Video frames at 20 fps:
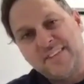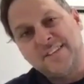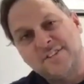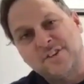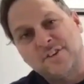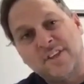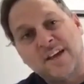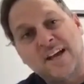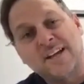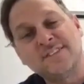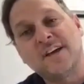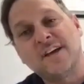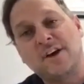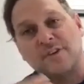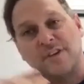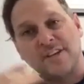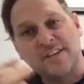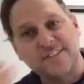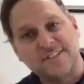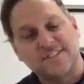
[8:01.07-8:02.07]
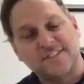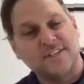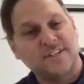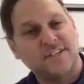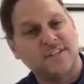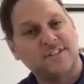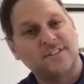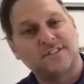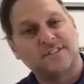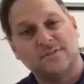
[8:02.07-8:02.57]
so that's how easy it
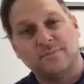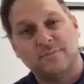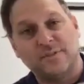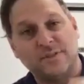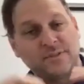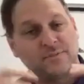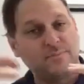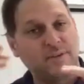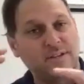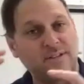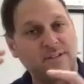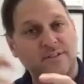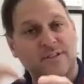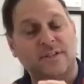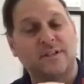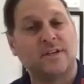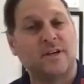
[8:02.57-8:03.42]
is to basically